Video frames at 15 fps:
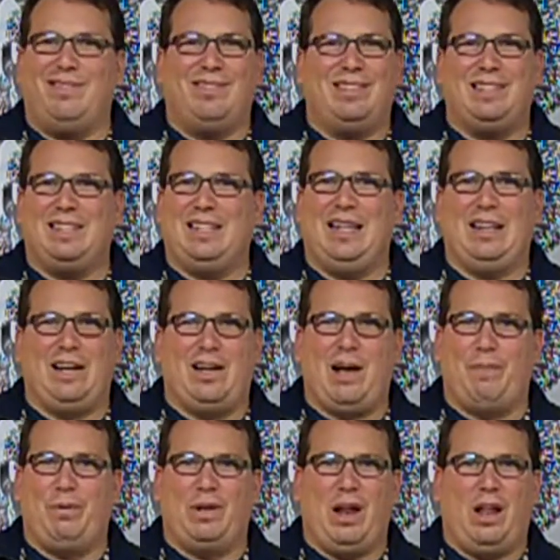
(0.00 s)
The ones that are like a
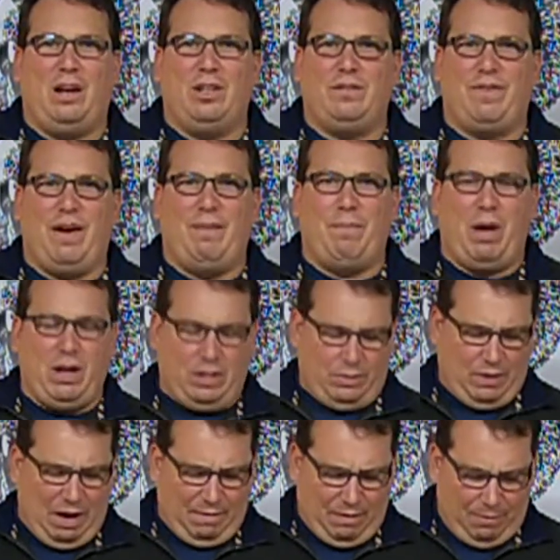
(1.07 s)
couple of dollars, five
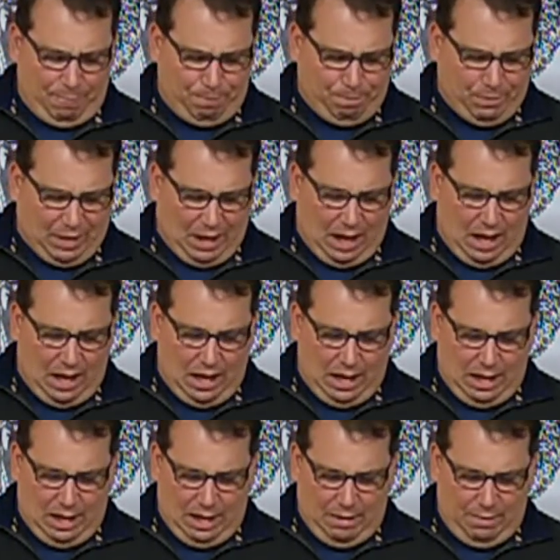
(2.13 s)
bucks, whatever.
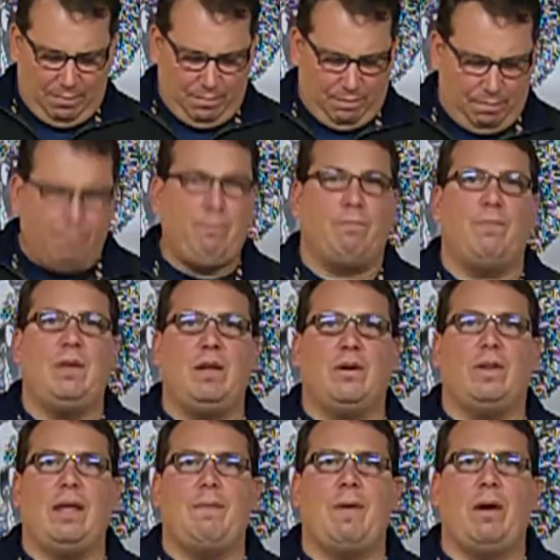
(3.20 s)
Um,
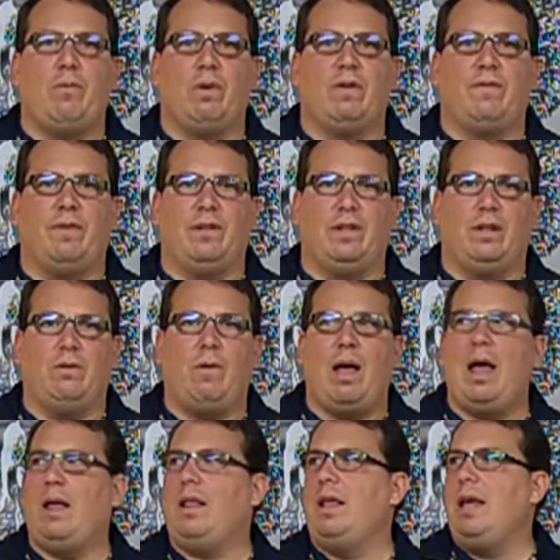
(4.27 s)
you know, they might work for a little
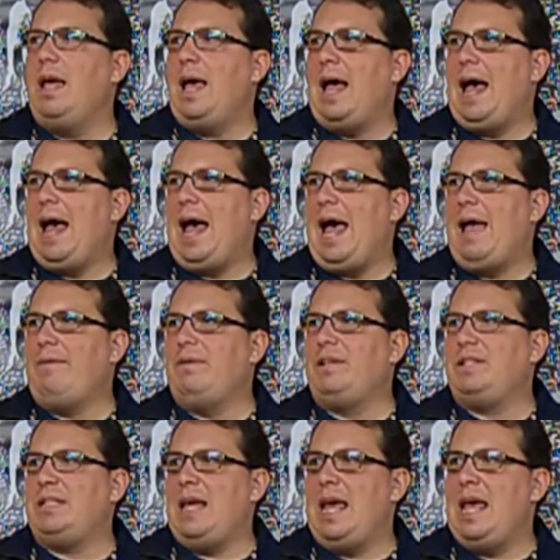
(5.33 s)
while. I
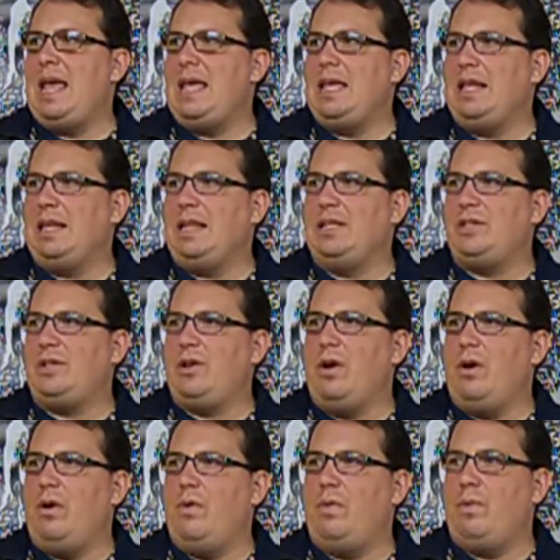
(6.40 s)
would say let's
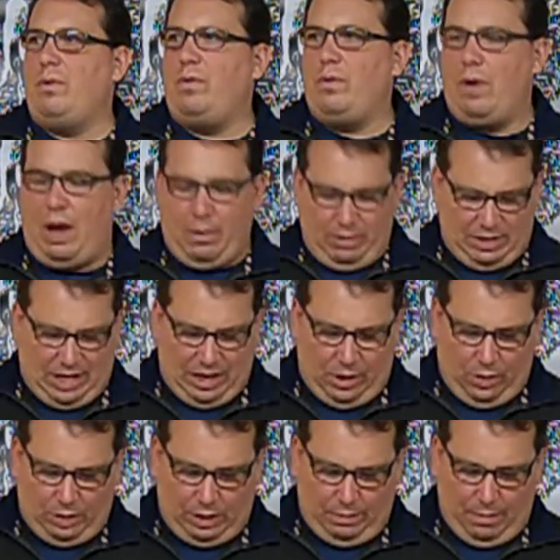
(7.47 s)
go. I would
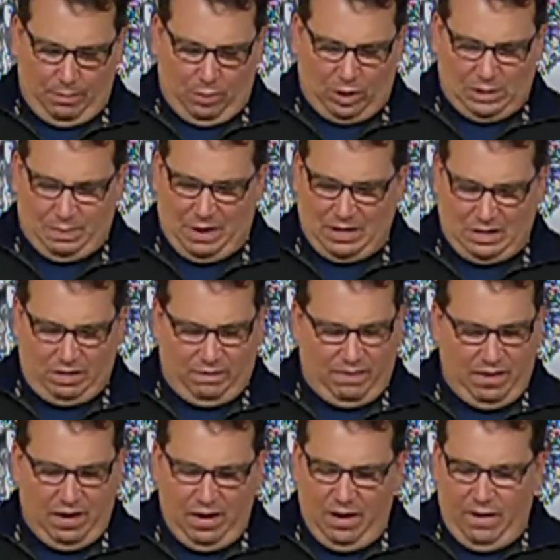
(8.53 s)
say go a little bit more
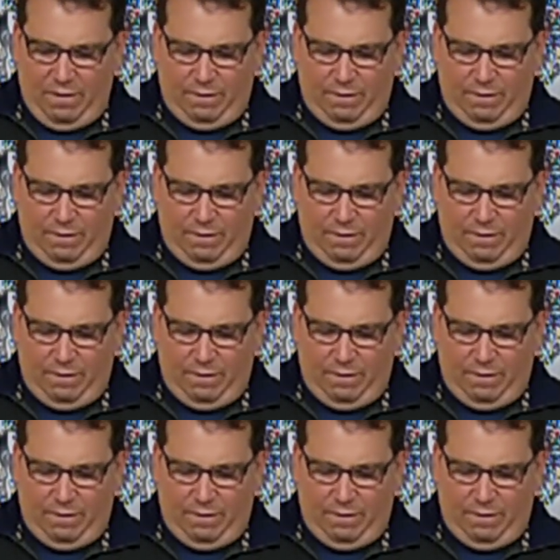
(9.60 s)
expensive.